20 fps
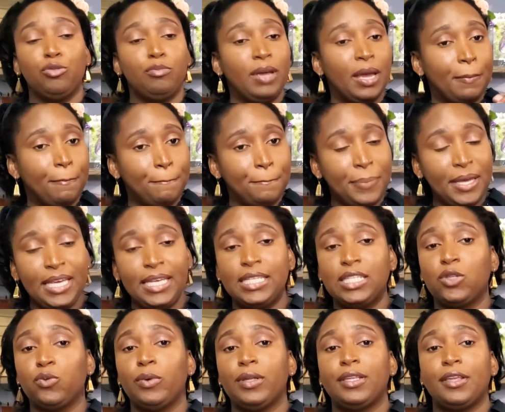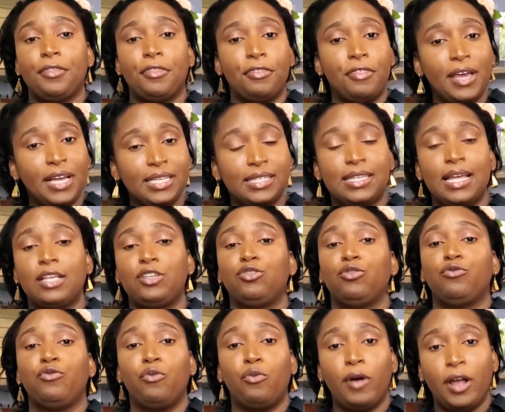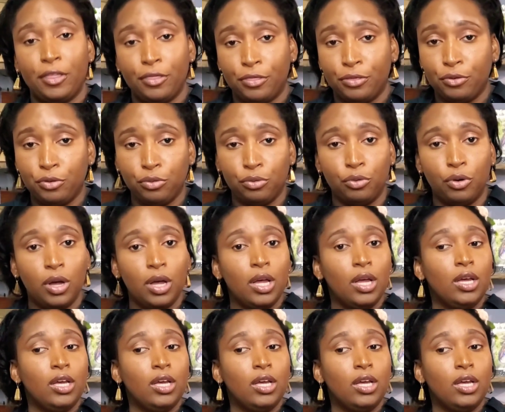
You make peace with the things that you've went through.